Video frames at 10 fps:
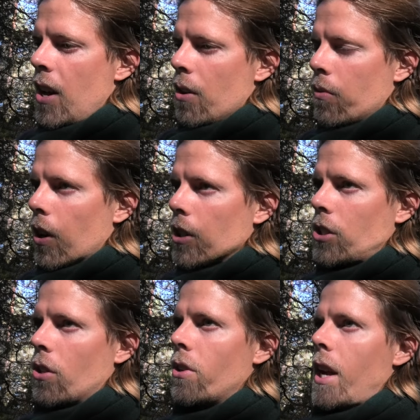for us
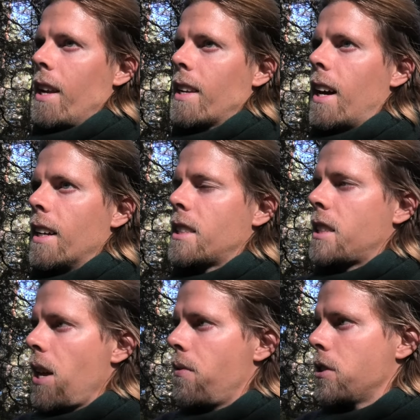to create a
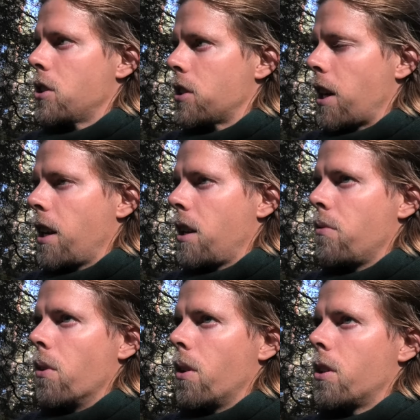safe society
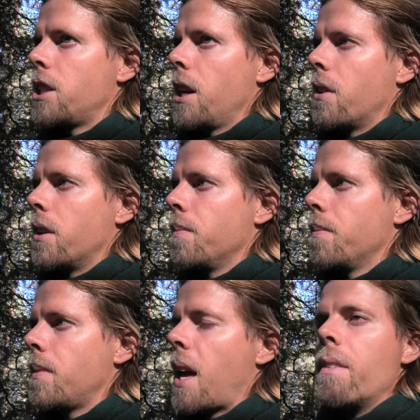for our children.
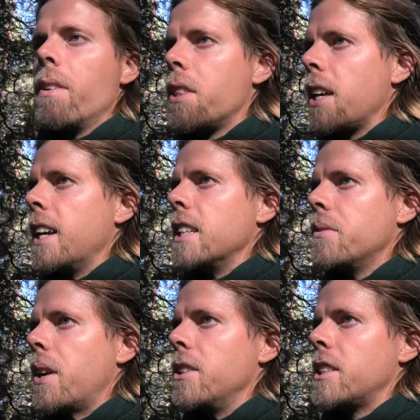Everything is
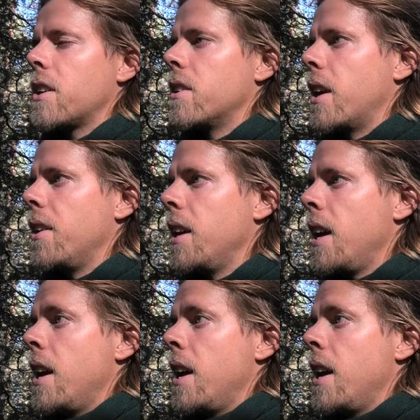very secondary.